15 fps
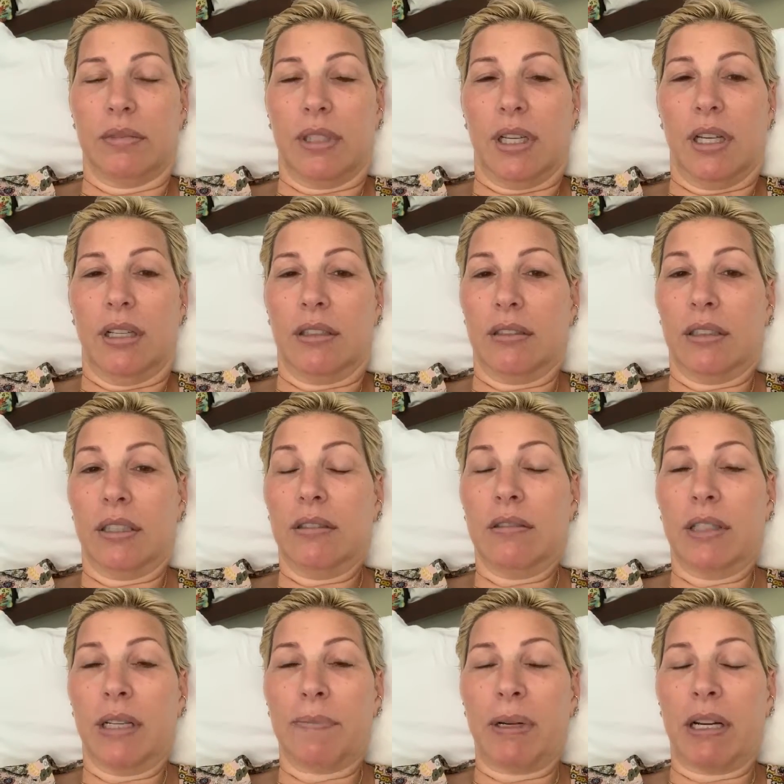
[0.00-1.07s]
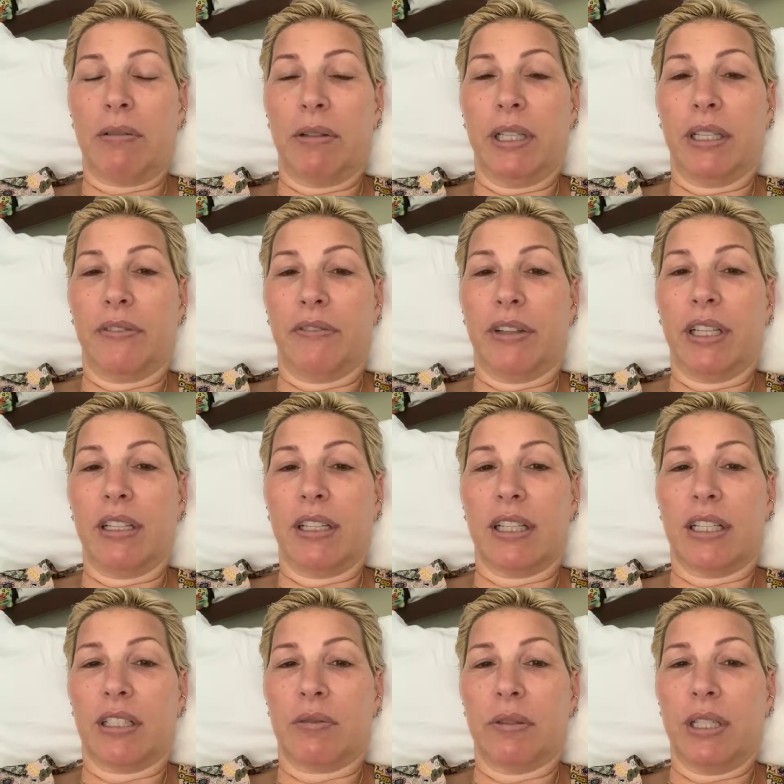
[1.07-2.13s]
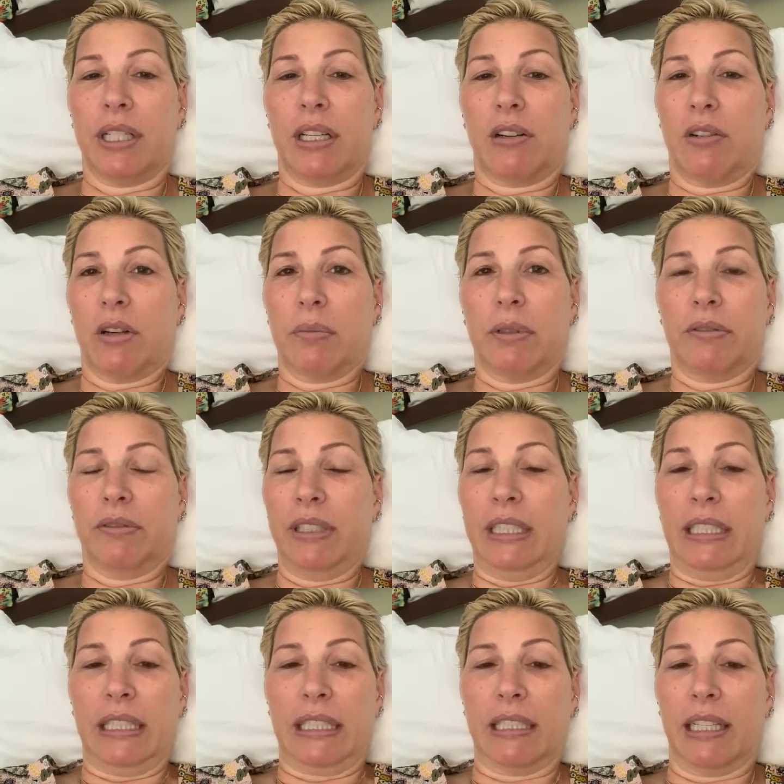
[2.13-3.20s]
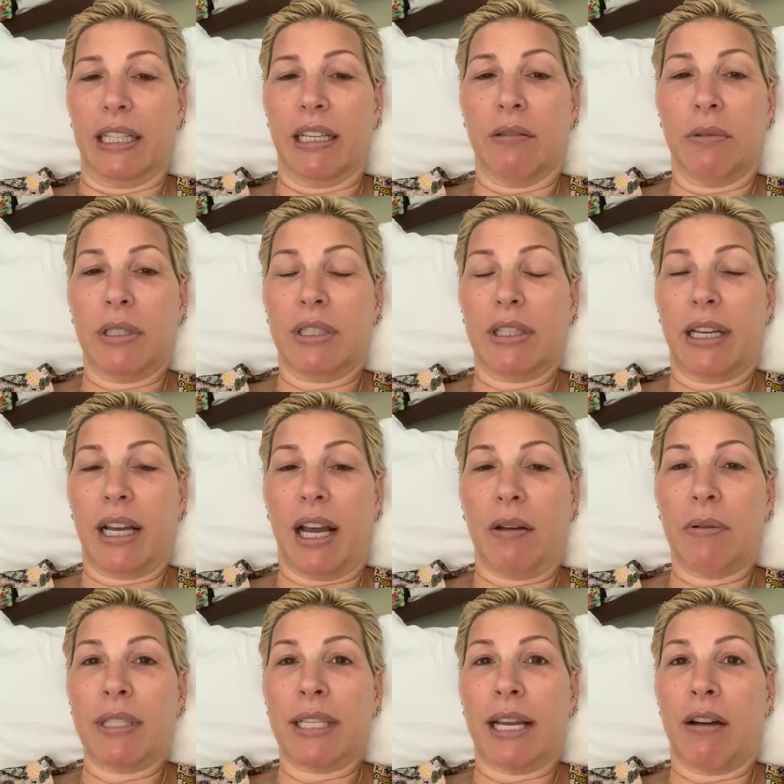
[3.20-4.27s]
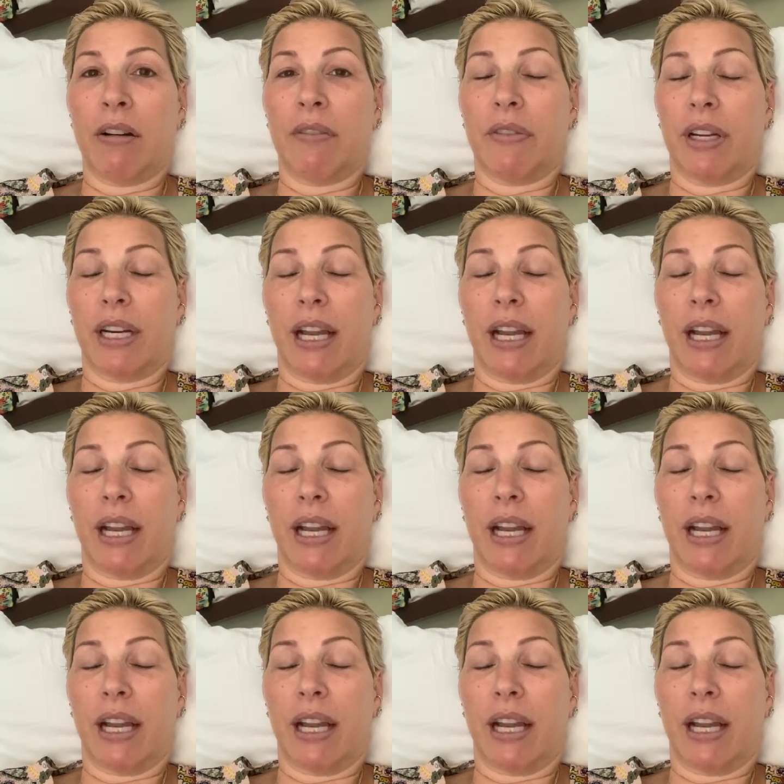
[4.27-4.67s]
I don't know, but I really feel it. It's really a horrible feeling. Like it was like I was out of it.